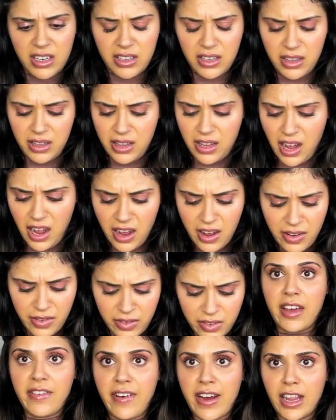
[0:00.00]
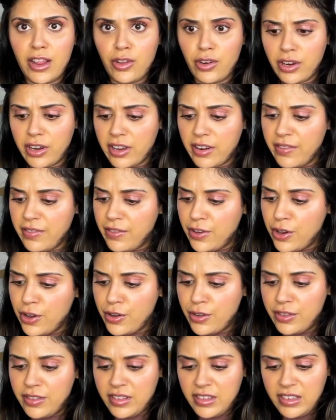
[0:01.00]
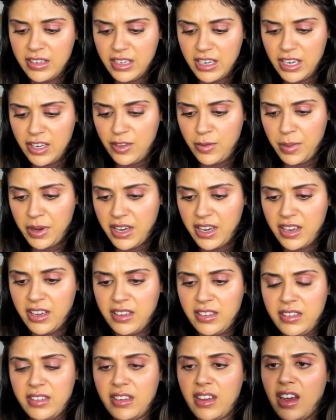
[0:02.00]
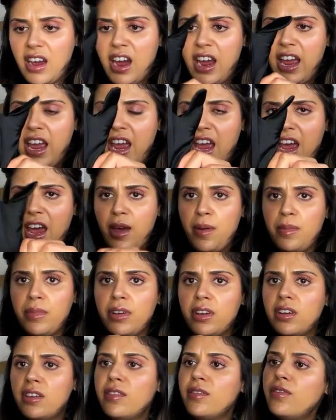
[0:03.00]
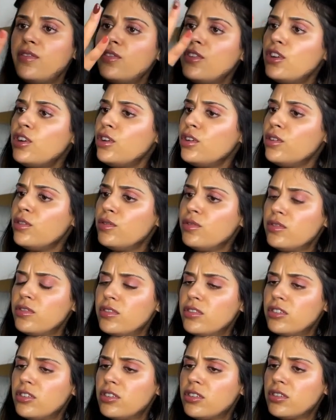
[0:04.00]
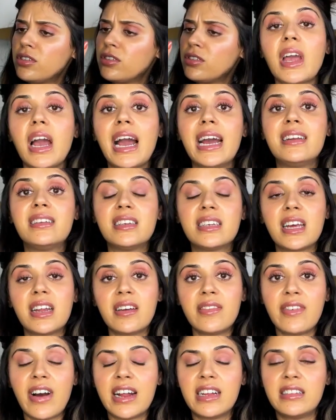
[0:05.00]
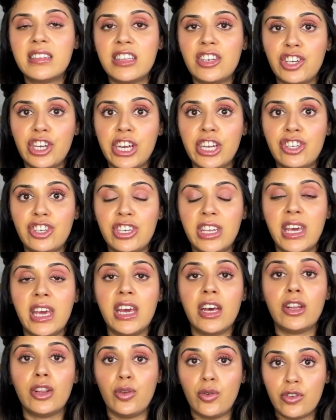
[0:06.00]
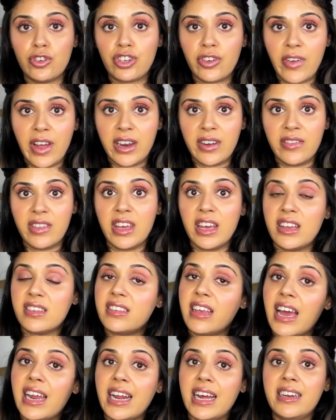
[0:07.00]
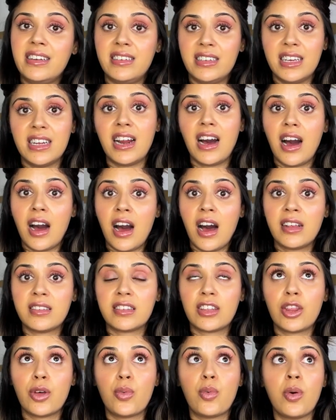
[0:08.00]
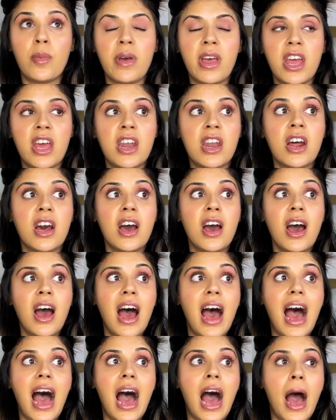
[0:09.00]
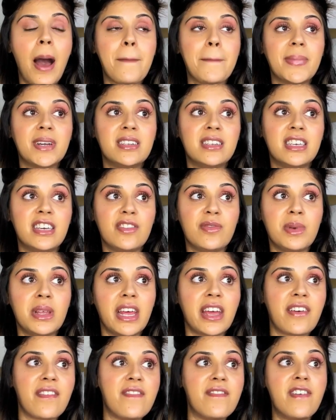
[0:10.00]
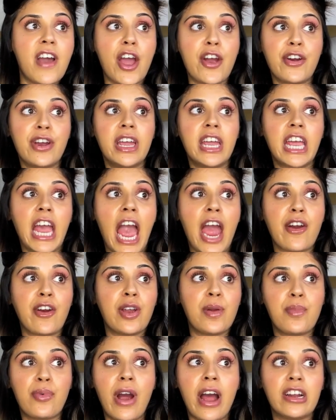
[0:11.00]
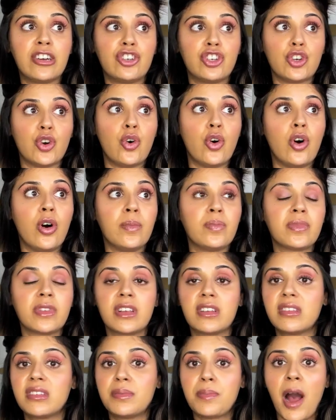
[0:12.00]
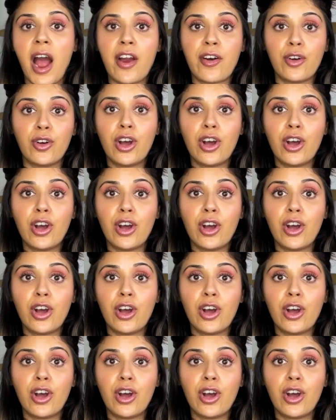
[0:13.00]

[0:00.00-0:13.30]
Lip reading: glove. If I look confused, it's because I am confused. I did get invited to the GHD launch event of this, and I did ask the woman to give me like a very Carrie Bradshaw spiral